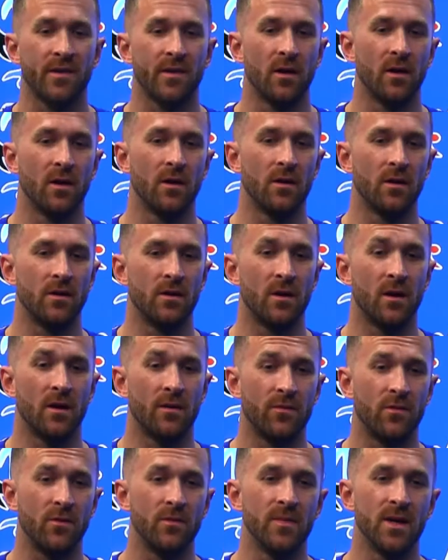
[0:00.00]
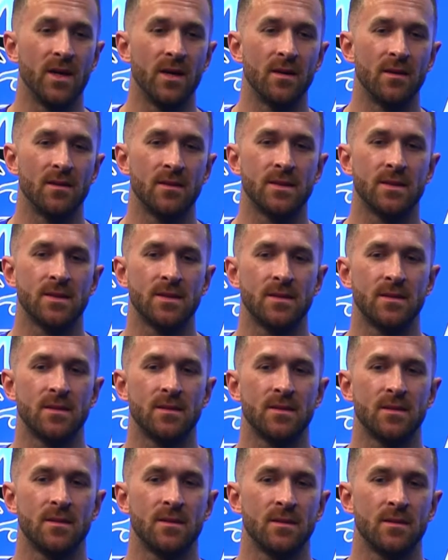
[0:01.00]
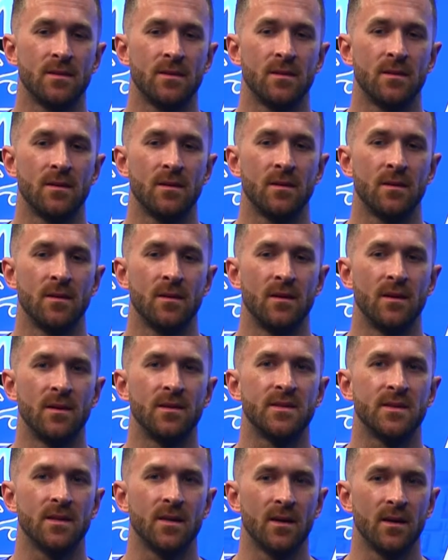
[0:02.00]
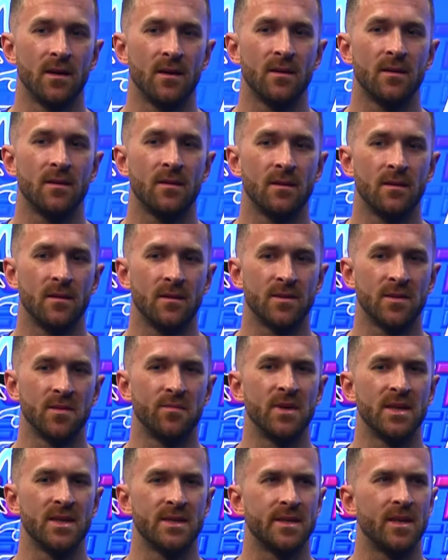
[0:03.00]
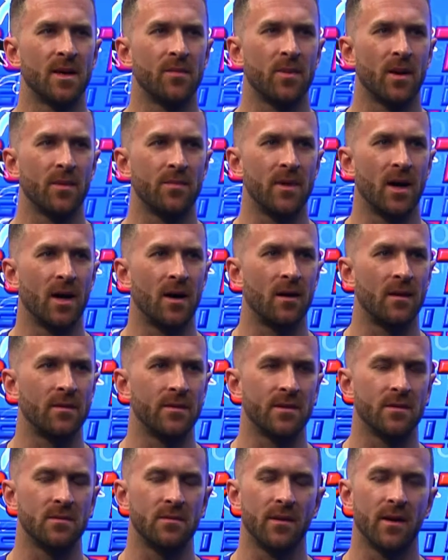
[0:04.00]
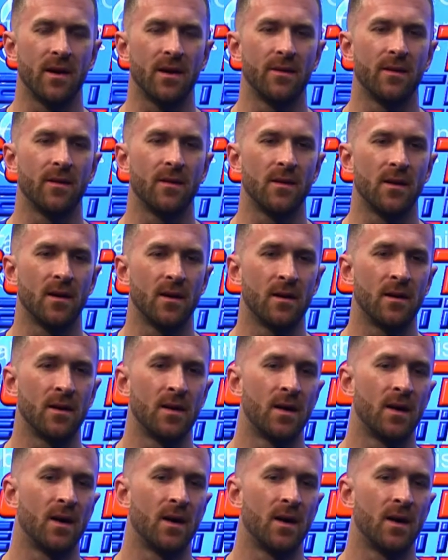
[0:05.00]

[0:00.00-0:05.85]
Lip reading: so yeah, for me it's a big step up now until the end of the year.